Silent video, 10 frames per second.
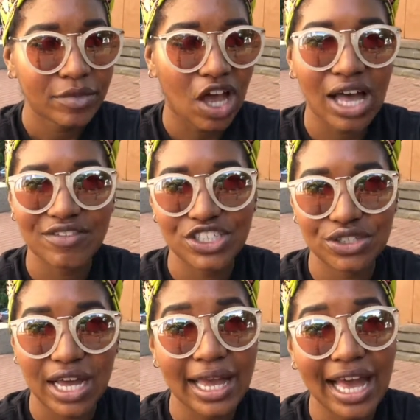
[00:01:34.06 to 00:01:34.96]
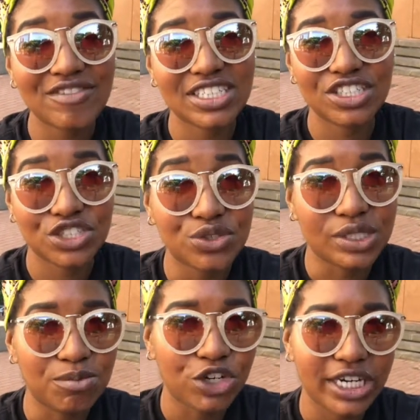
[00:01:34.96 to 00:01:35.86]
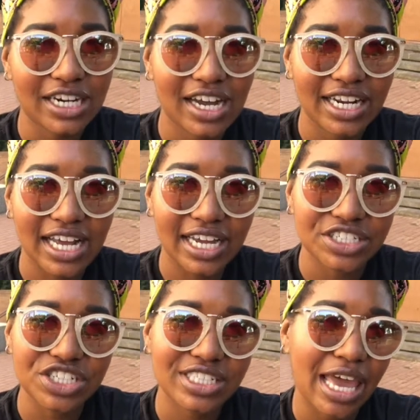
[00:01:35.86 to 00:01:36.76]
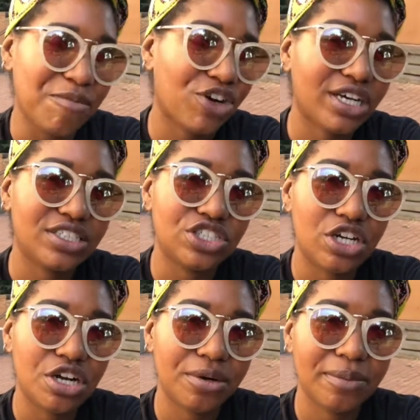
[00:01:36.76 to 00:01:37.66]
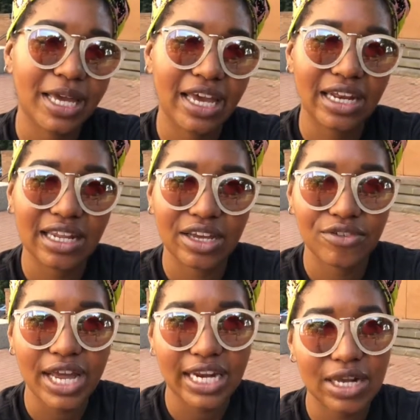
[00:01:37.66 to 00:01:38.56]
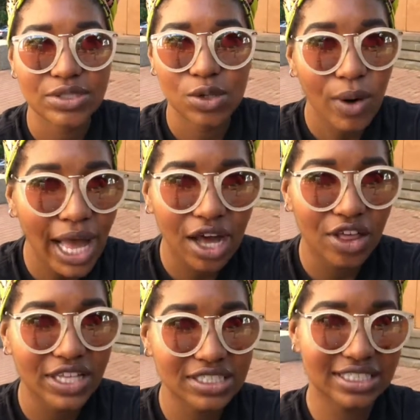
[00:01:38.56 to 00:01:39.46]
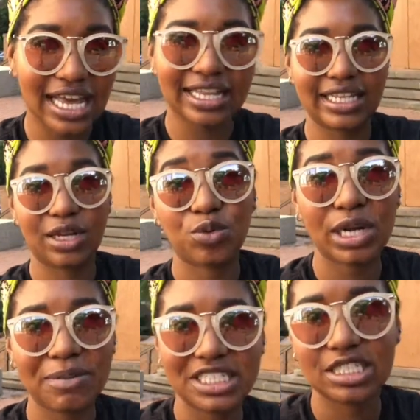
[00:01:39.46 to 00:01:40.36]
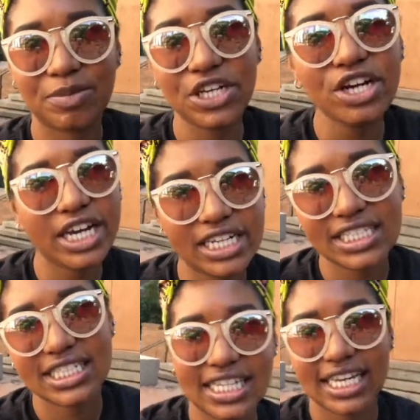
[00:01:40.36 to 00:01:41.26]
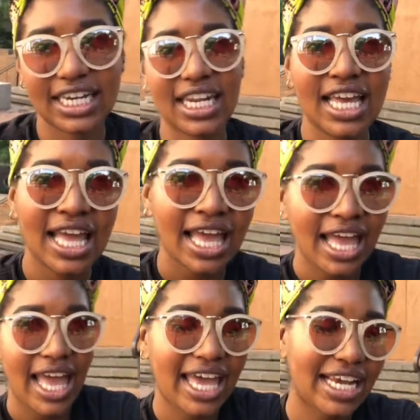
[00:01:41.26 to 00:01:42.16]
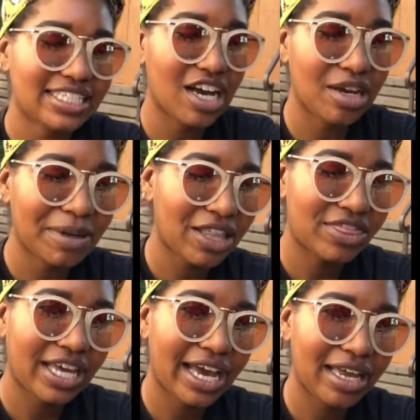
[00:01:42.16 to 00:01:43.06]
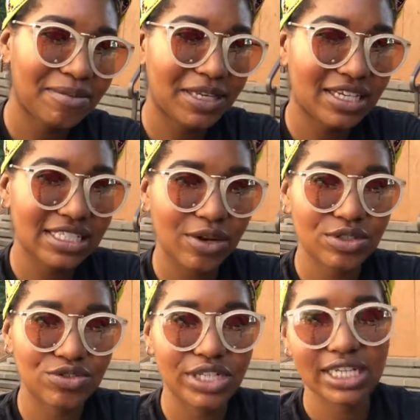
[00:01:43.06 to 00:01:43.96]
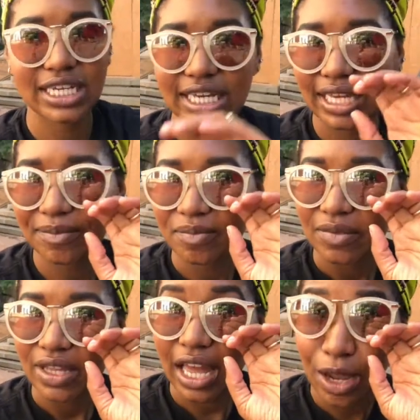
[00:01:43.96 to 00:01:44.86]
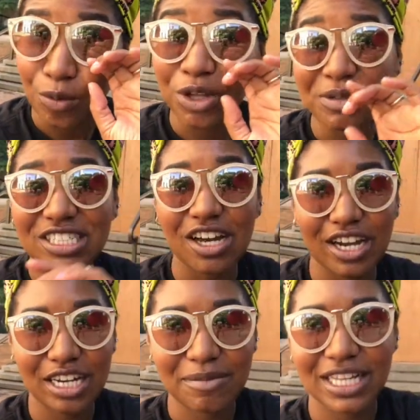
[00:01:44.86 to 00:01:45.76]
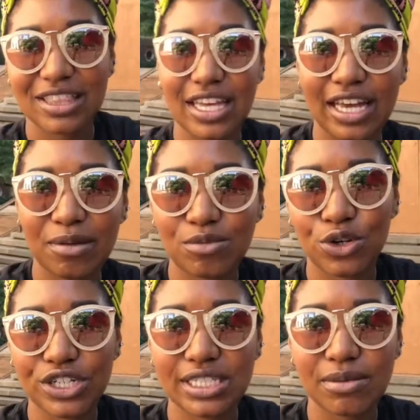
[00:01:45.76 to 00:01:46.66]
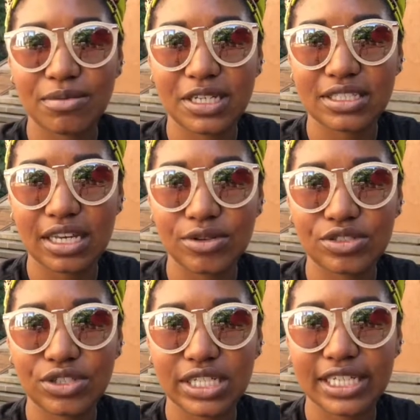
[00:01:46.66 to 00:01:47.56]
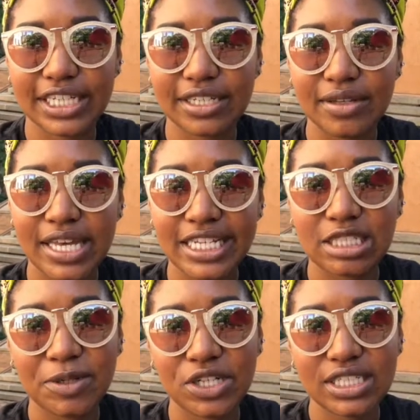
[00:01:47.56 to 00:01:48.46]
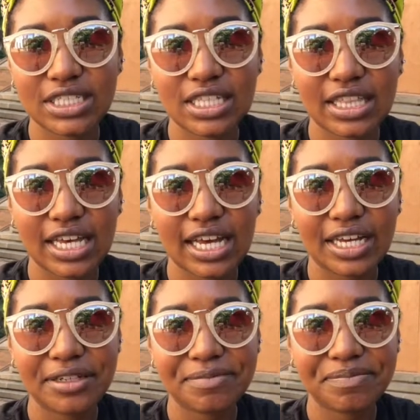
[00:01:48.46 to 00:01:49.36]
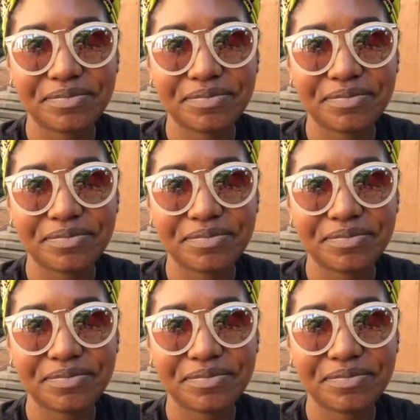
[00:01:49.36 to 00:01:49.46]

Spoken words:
I have to do some reading on it. I just came across the term and like read it and I was like, wow, that's exactly like what I'm experiencing. And I talk about that because I will be talking about that more in depth because I was really experiencing that